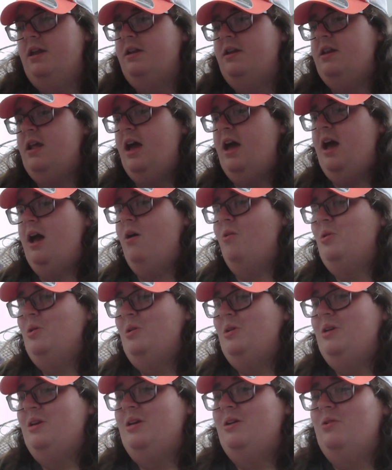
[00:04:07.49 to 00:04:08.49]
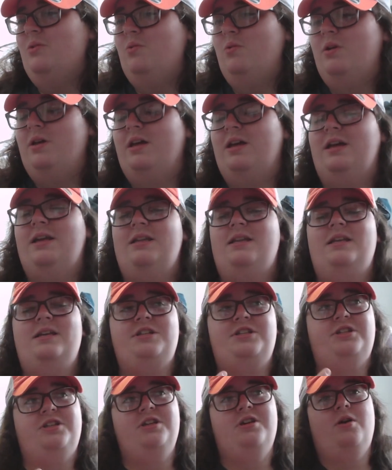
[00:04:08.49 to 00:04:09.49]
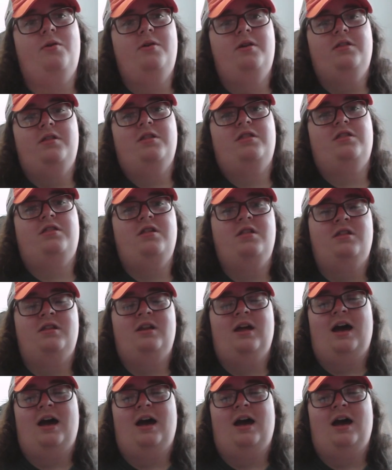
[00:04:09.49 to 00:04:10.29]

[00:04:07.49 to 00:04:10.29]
Now, initially going into this season,